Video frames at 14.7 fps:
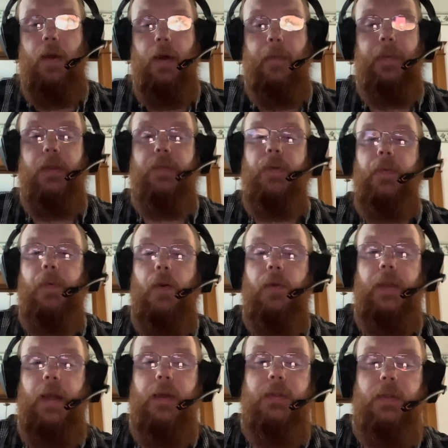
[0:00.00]
peaceful
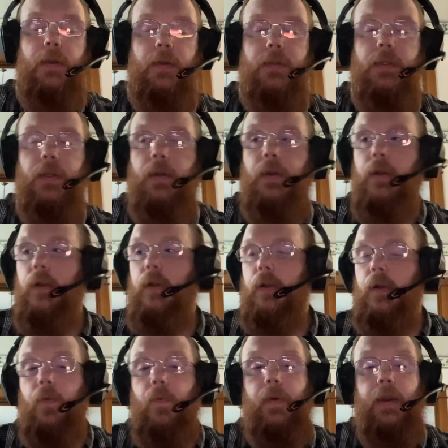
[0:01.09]
protesters
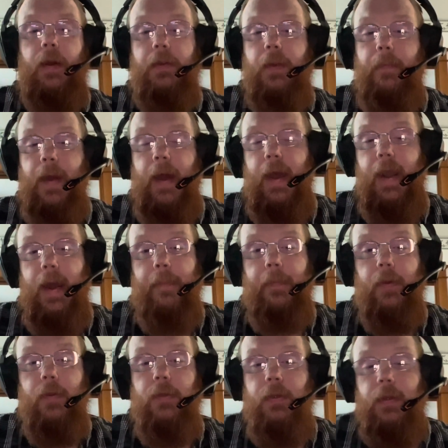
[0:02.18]
weed out the bad
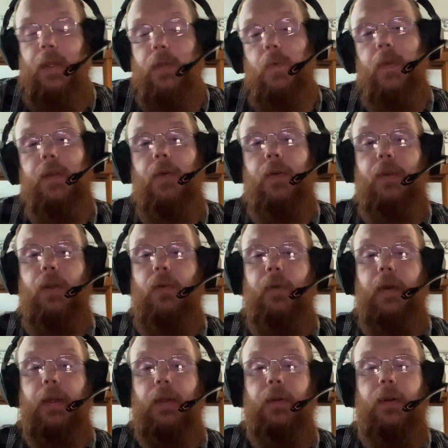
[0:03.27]
apples, and that's what they're
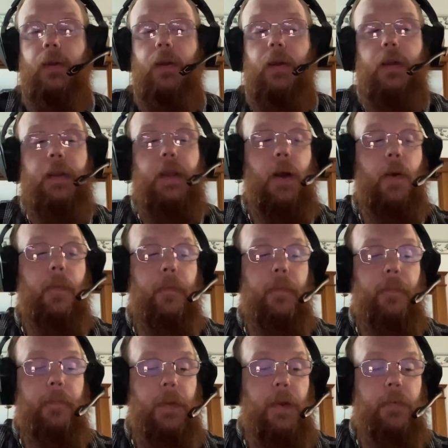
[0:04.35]
doing. Now,
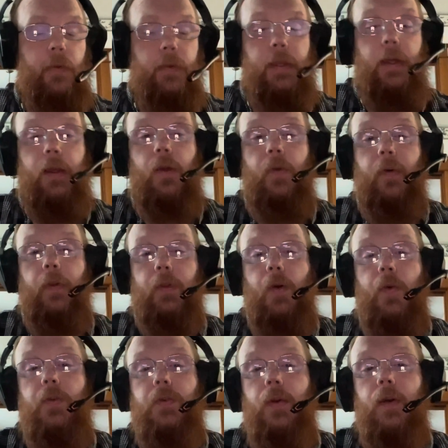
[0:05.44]
people will tell you, well,
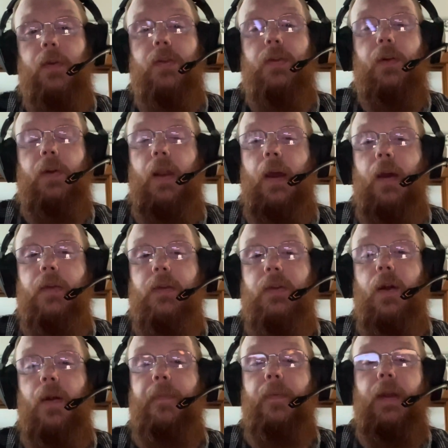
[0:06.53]
tow trucks are gonna
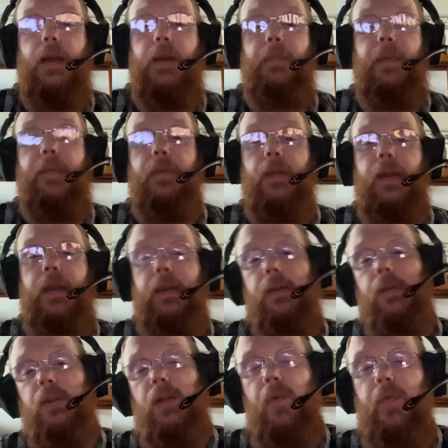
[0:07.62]
start bringing people in
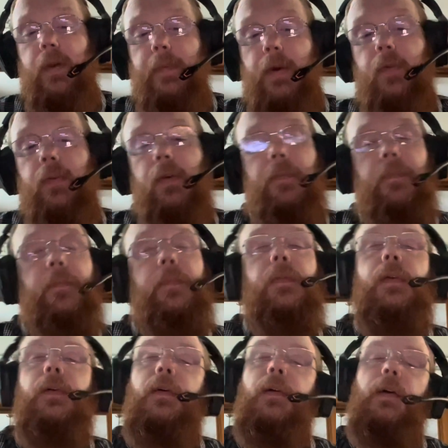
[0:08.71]
and towing them out.
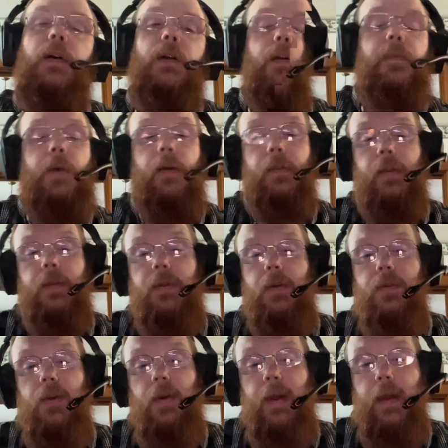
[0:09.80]
Come on, let's
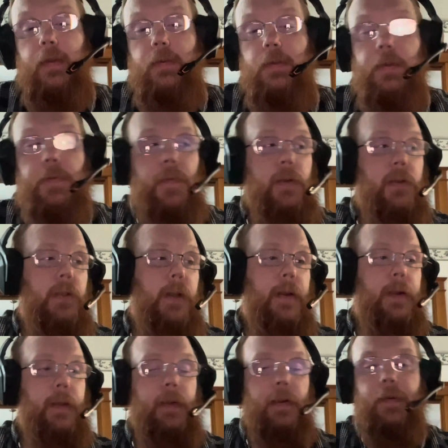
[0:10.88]
use our heads just for a
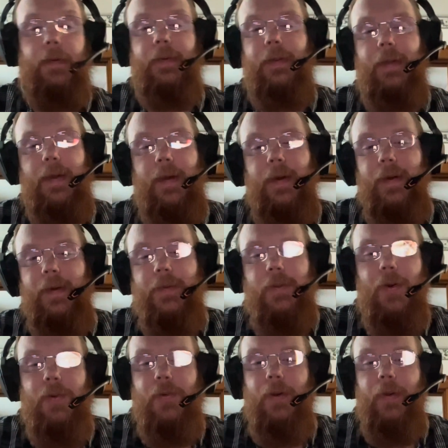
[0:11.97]
second here. Tow
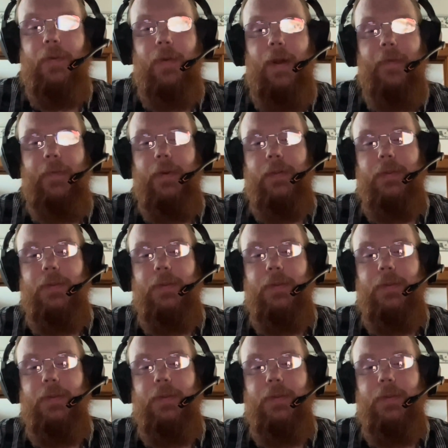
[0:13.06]
truck drivers.